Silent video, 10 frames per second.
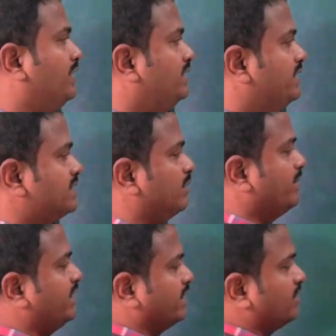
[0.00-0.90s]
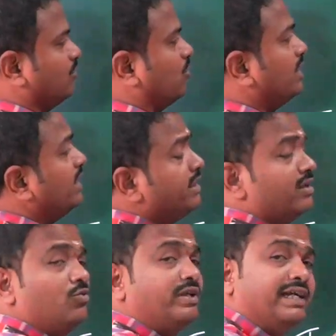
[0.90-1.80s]
in this ammeter only
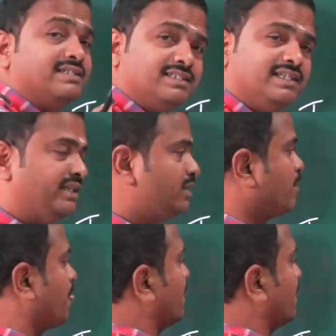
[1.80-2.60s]
we can see